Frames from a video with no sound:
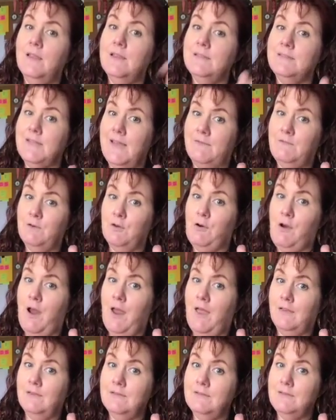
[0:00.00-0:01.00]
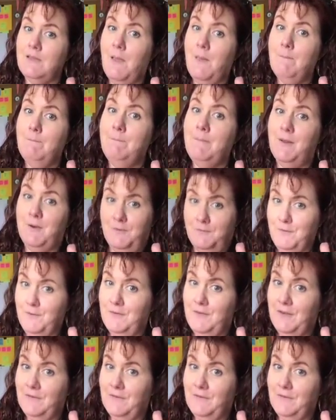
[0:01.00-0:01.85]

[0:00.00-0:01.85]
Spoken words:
Save your grounds. Better for the